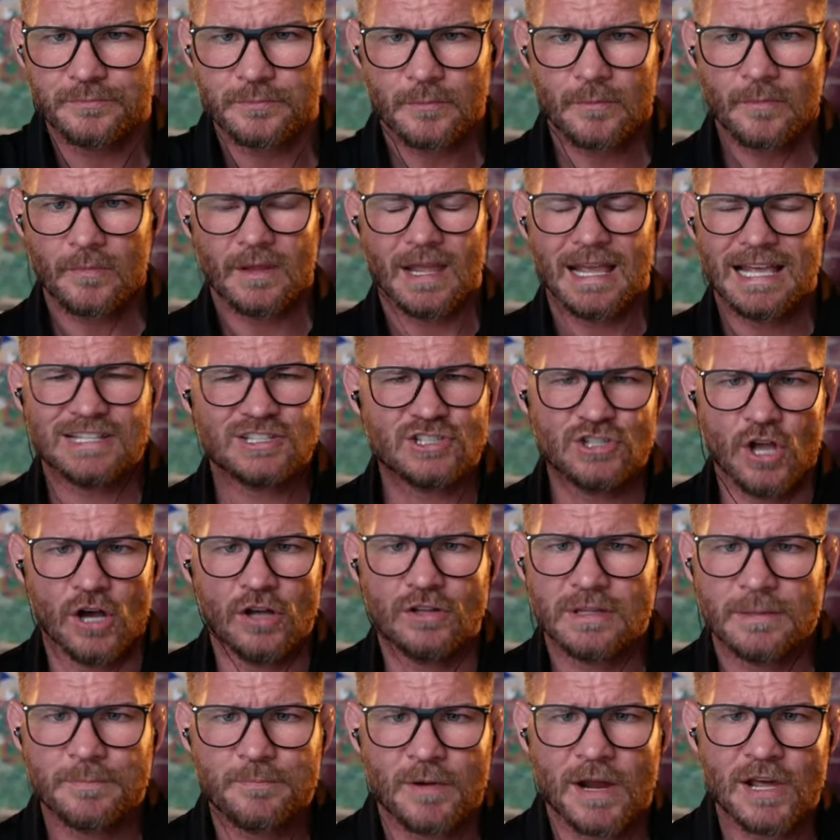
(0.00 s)
It's not
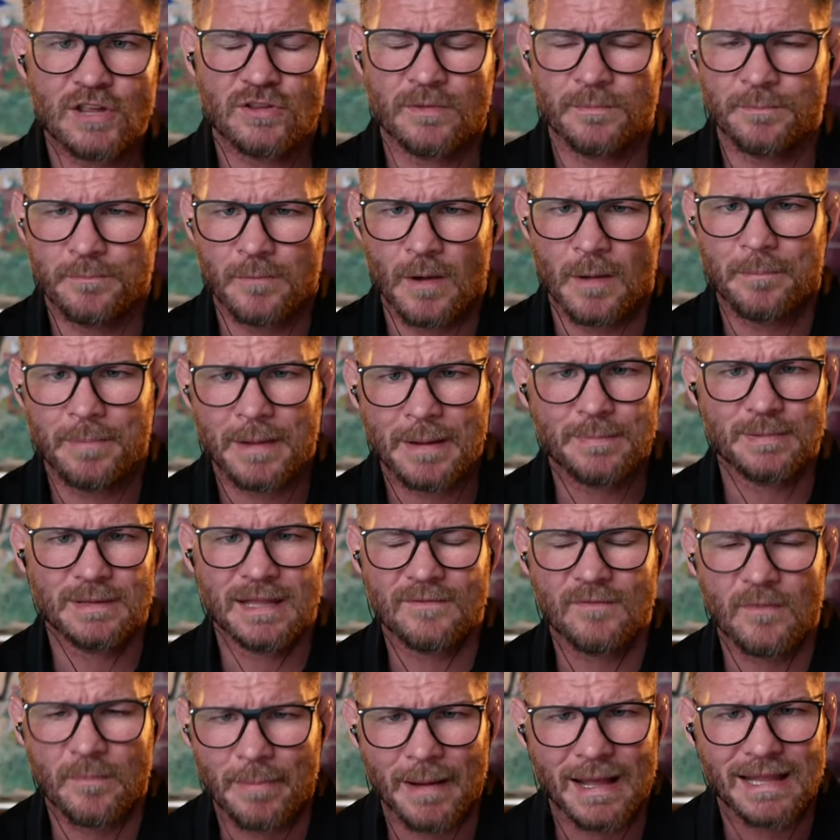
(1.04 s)
depression when people have
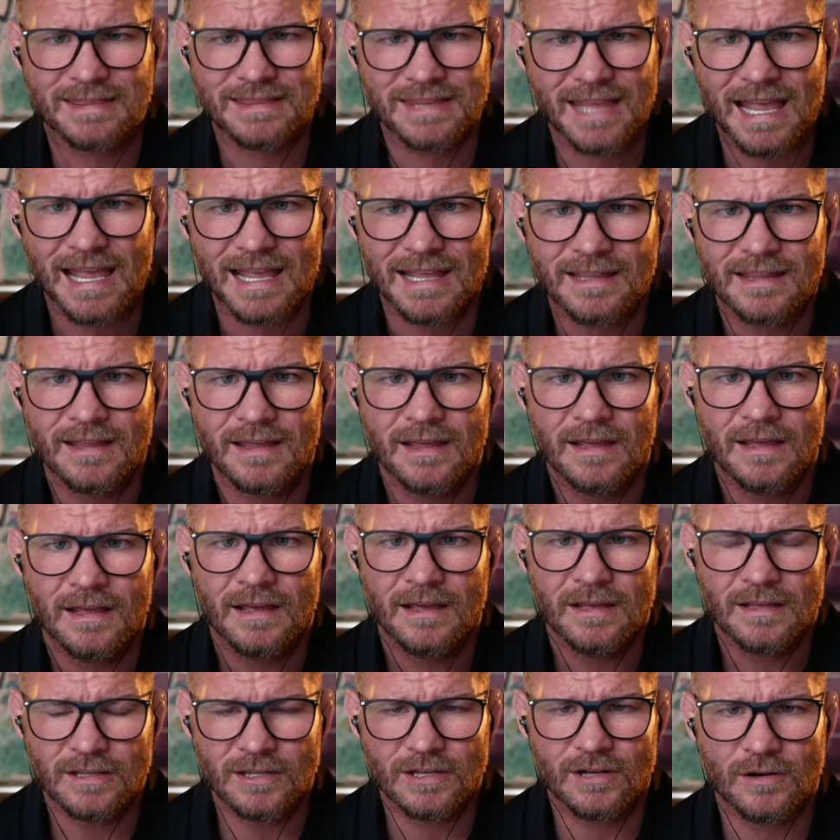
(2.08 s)
a bad day.
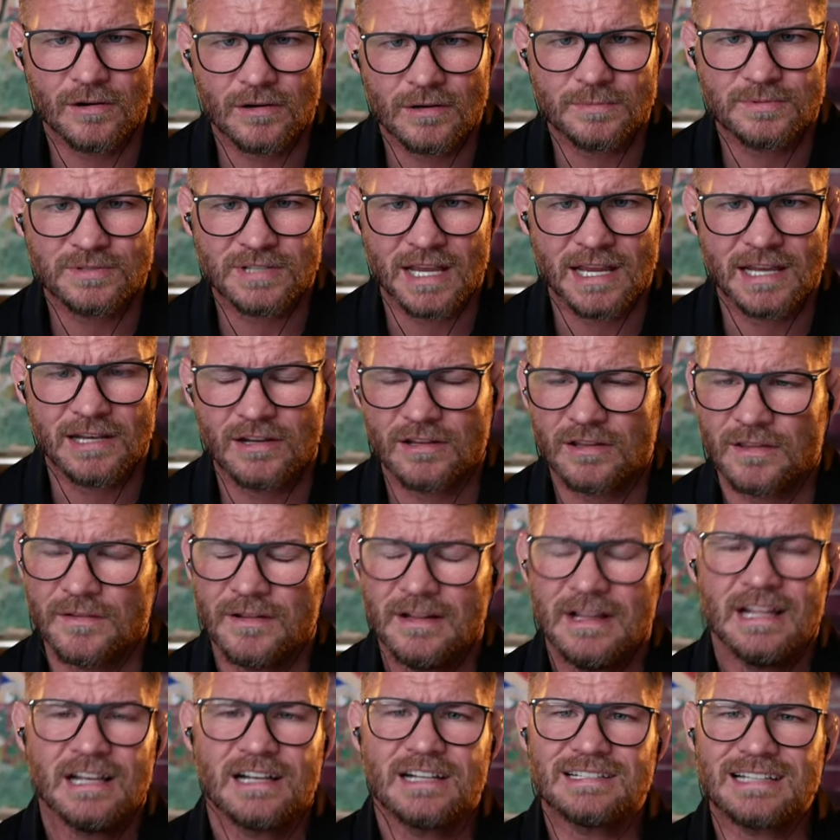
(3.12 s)
You know what I'm saying?
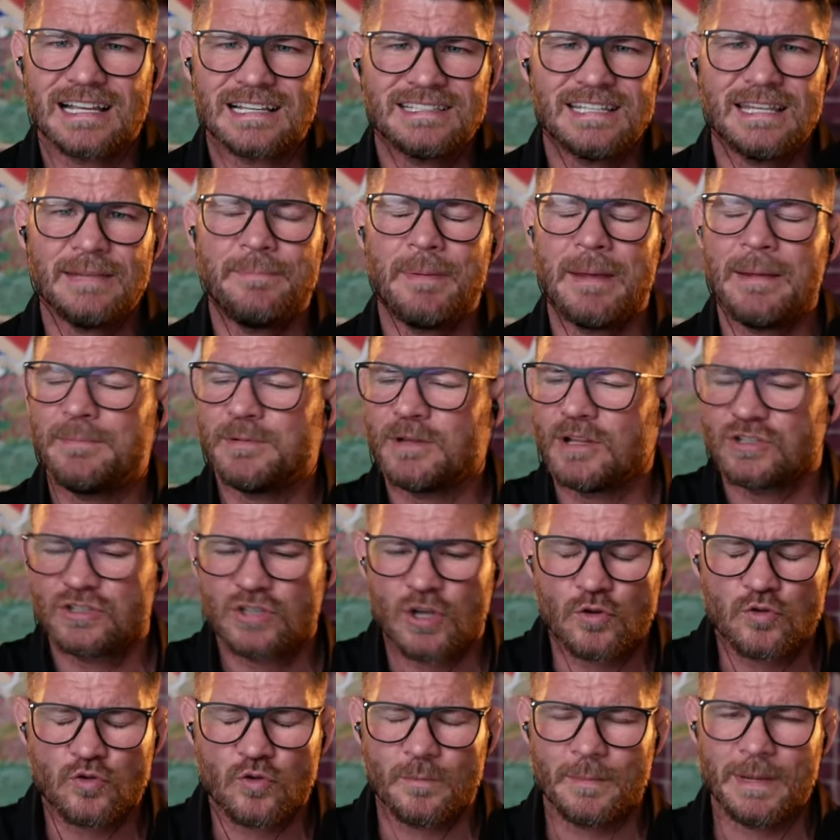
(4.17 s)
Because I see people on
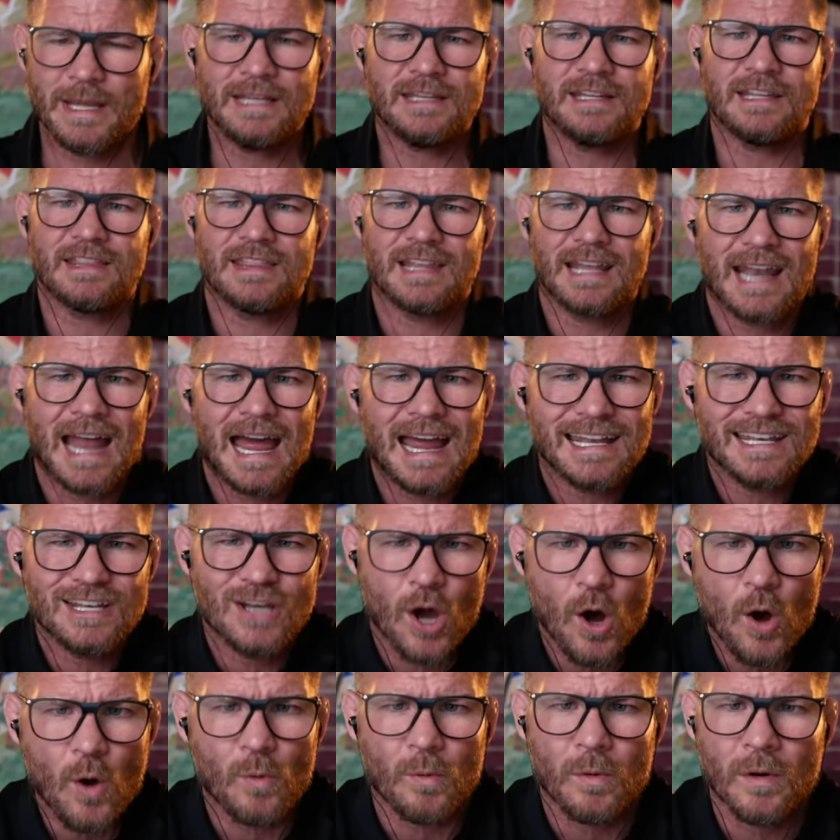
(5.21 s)
social media that I
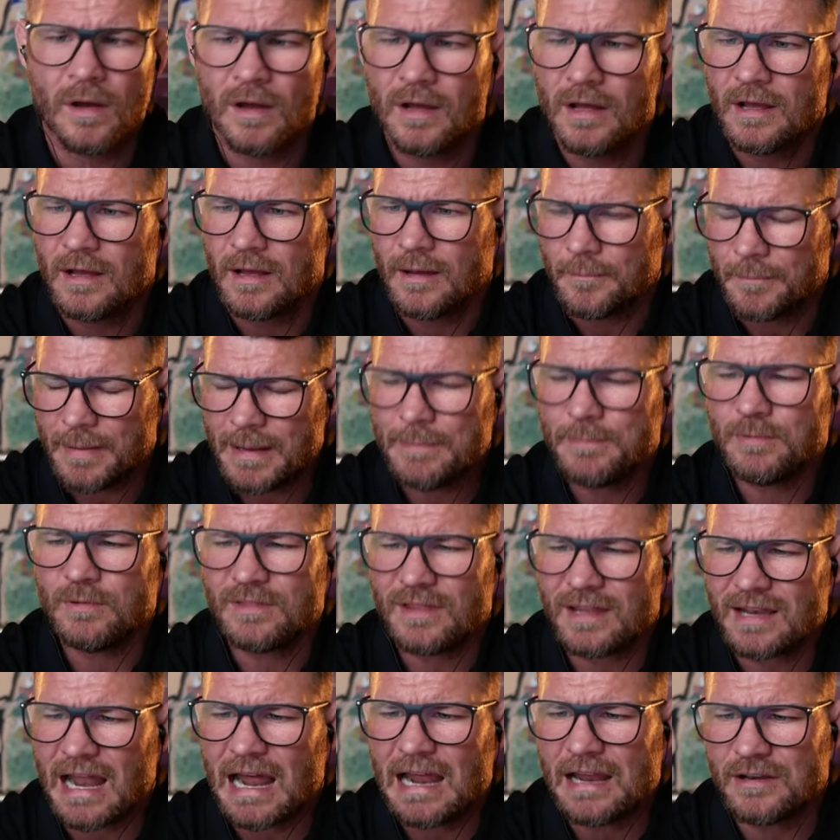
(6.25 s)
know, people
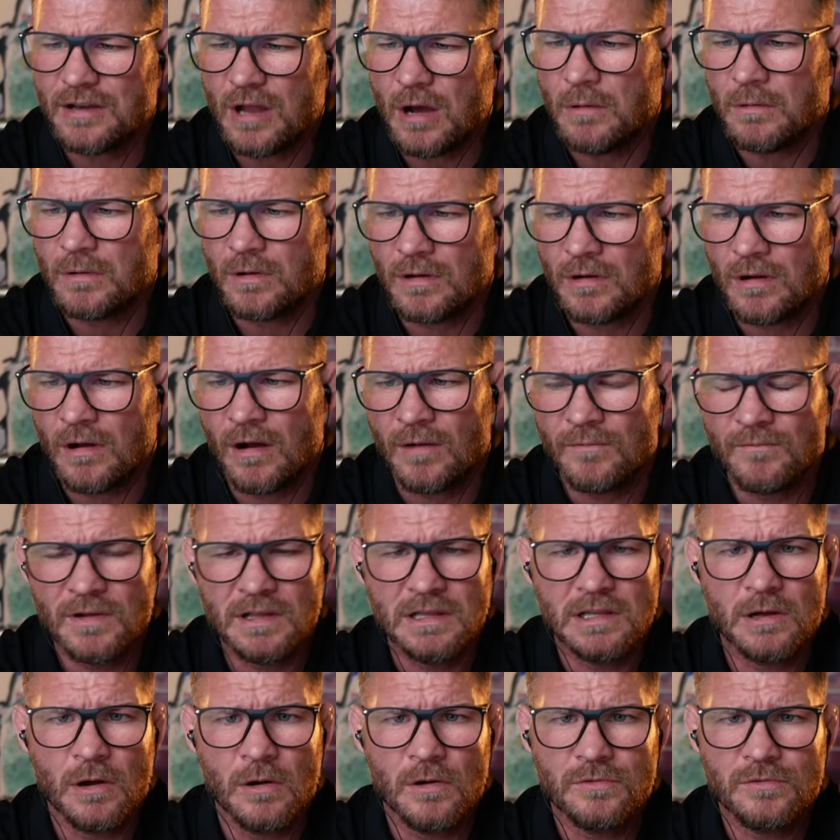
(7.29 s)
that I know going, oh, I'm really
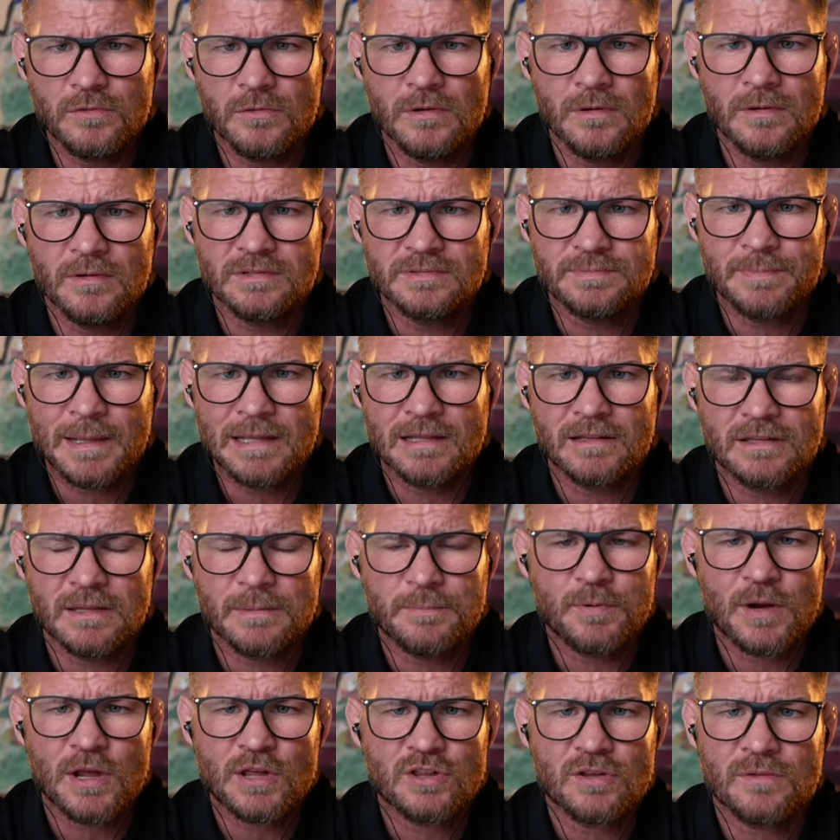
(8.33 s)
going through a spell of
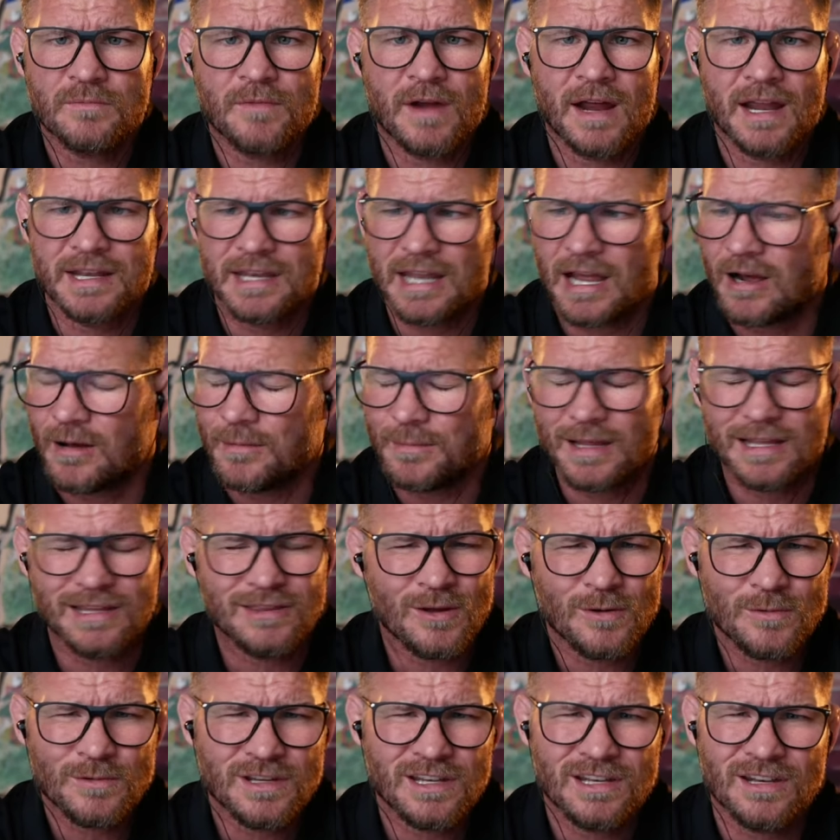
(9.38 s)
depression right now. I'm like,
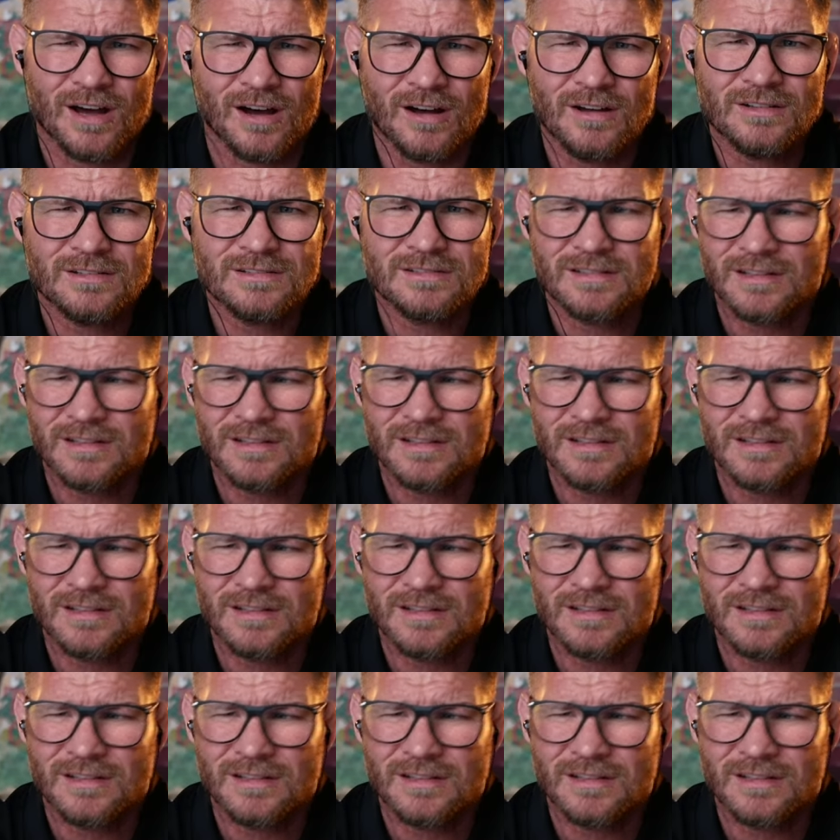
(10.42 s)
no, you're not.